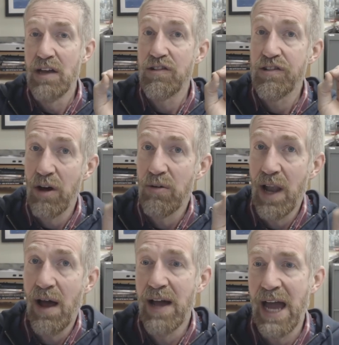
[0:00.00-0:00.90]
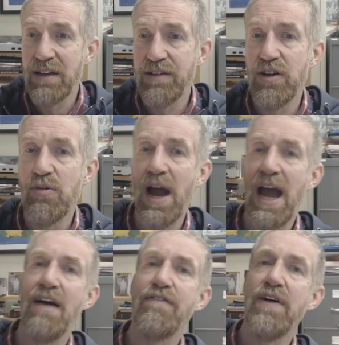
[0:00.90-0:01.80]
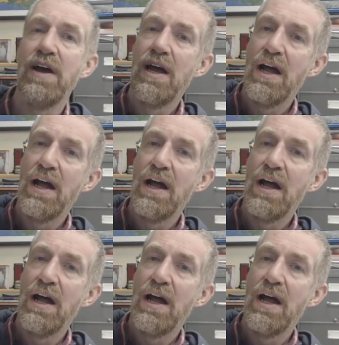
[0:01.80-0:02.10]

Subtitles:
so long as you have